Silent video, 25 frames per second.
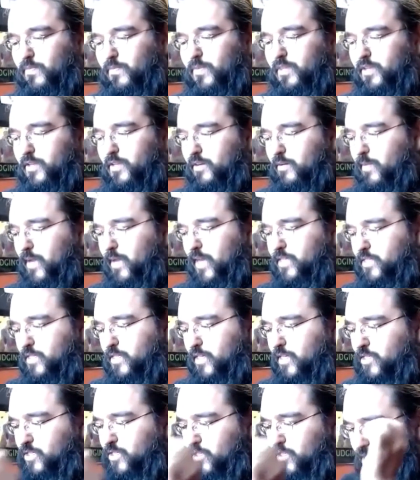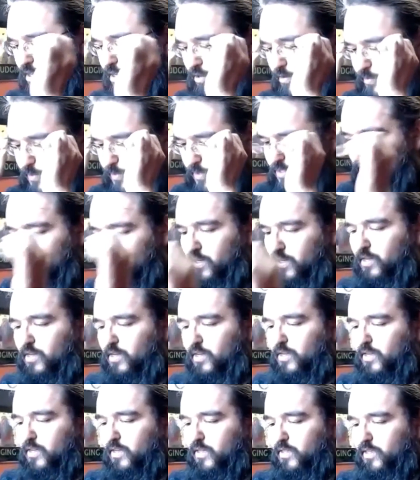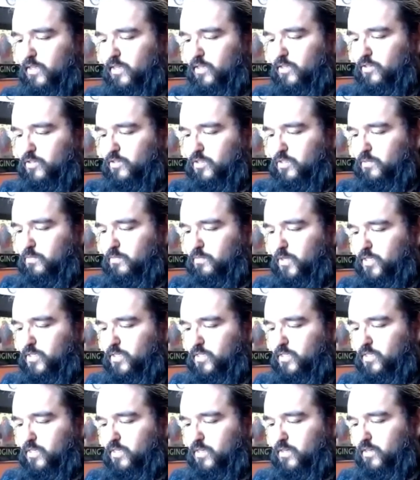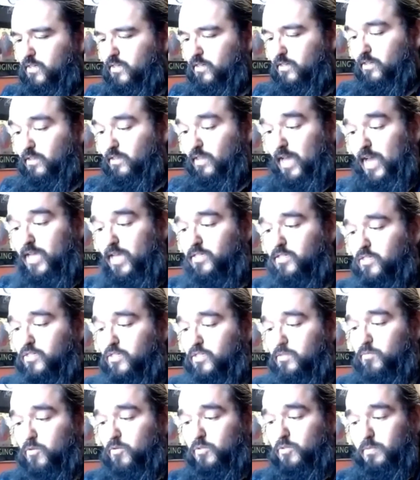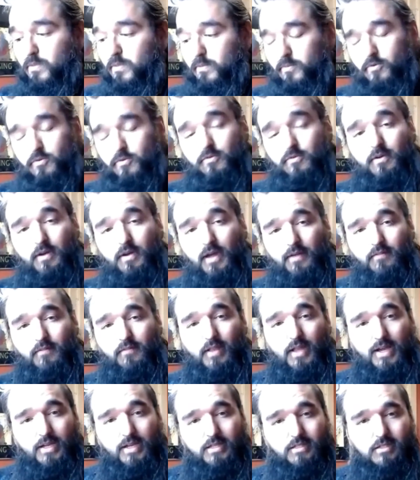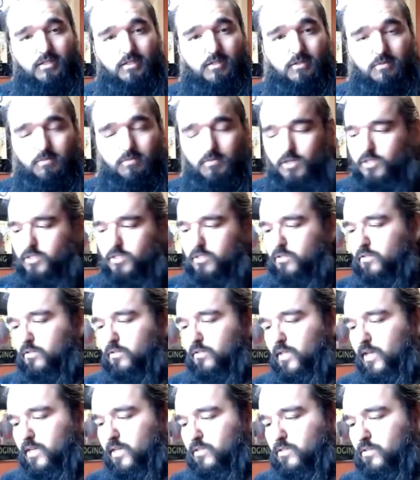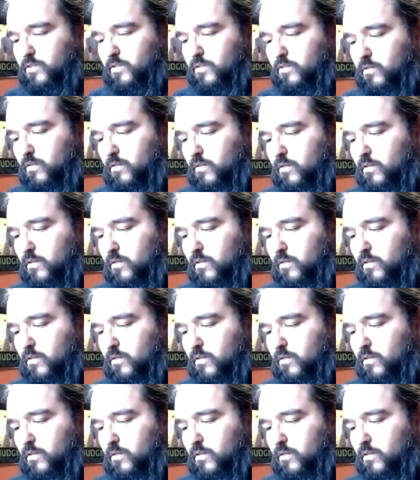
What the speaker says: Your imagination helps. And then you smudge your glasses. Most people who have glasses smudge their glasses.